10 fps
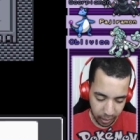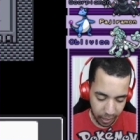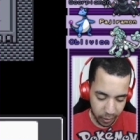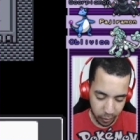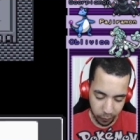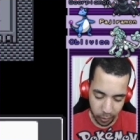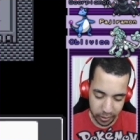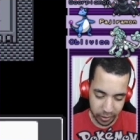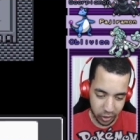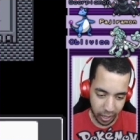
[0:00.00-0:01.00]
I know the
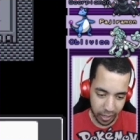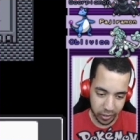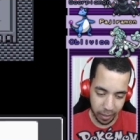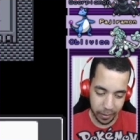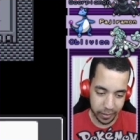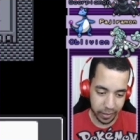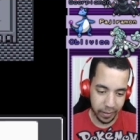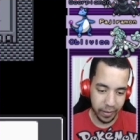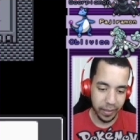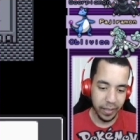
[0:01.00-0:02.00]
voice has changed. I missed
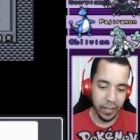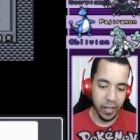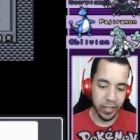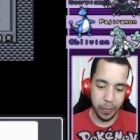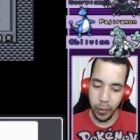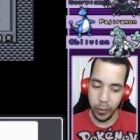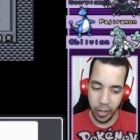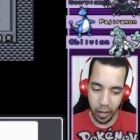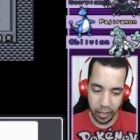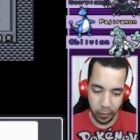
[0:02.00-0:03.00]
it. Smooth
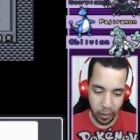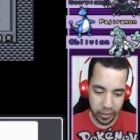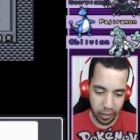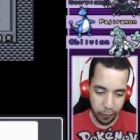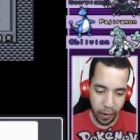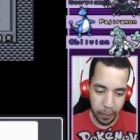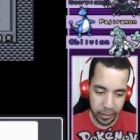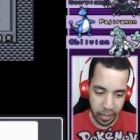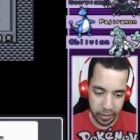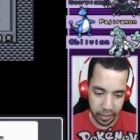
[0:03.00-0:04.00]
talking runs in the
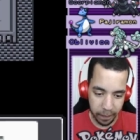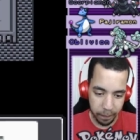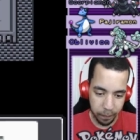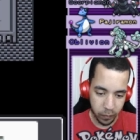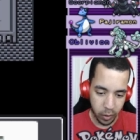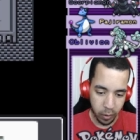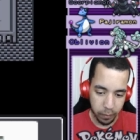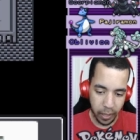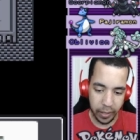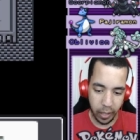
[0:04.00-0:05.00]
family, doesn't it?
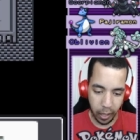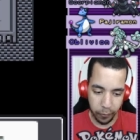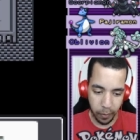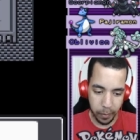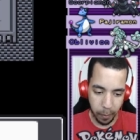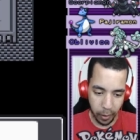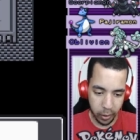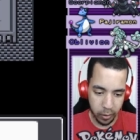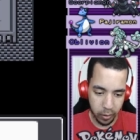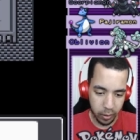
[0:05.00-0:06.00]
They got it from their
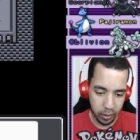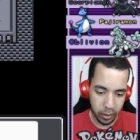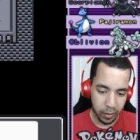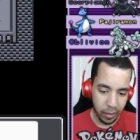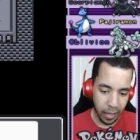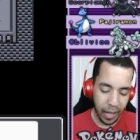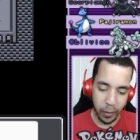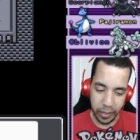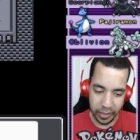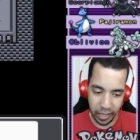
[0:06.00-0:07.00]
mother. I
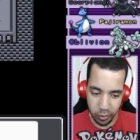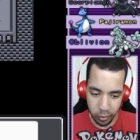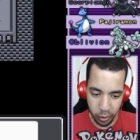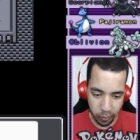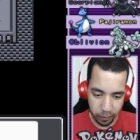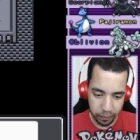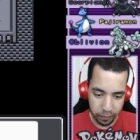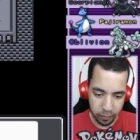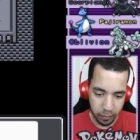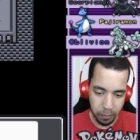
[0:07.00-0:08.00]
don't think that's true.
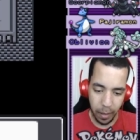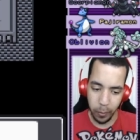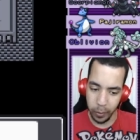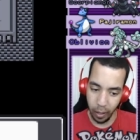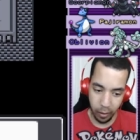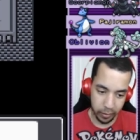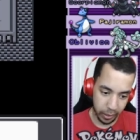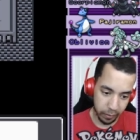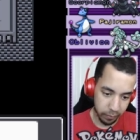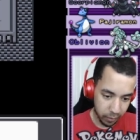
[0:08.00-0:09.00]
Maybe we all
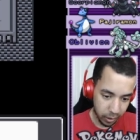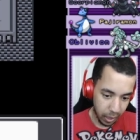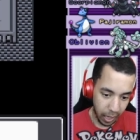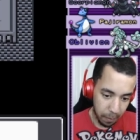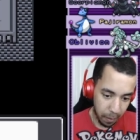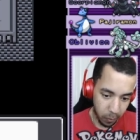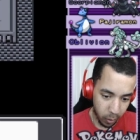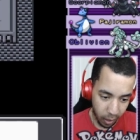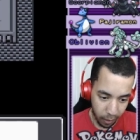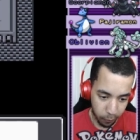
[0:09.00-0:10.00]
did. And maybe
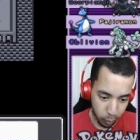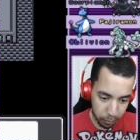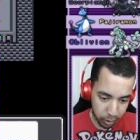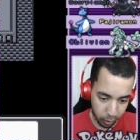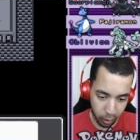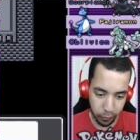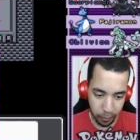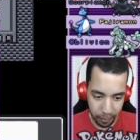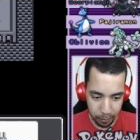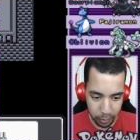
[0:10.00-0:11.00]
we all have room to learn
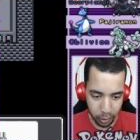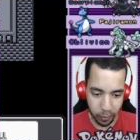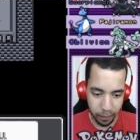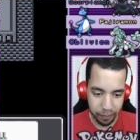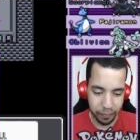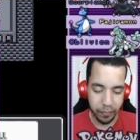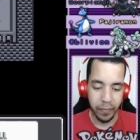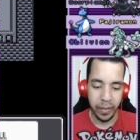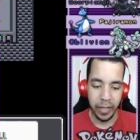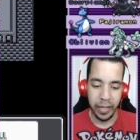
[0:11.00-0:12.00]
from them, too.
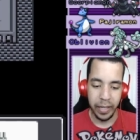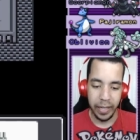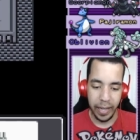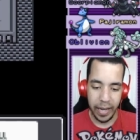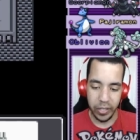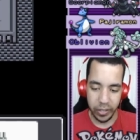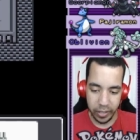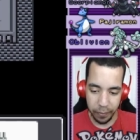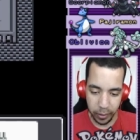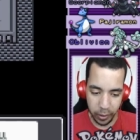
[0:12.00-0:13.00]
It's just
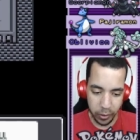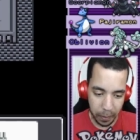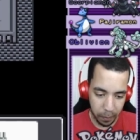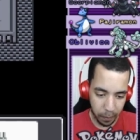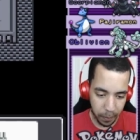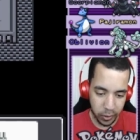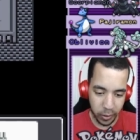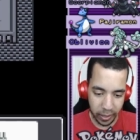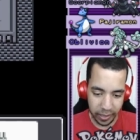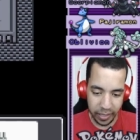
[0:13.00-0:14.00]
tough to lose people, but
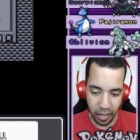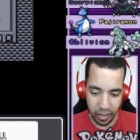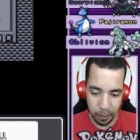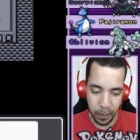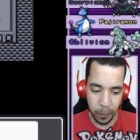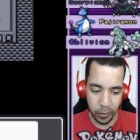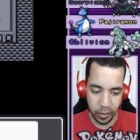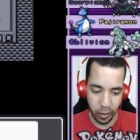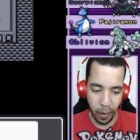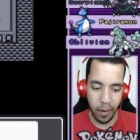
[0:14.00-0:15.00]
you can lean on the people
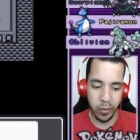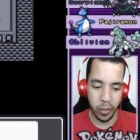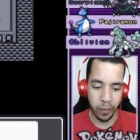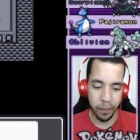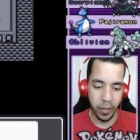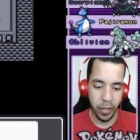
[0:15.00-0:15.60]
still around you.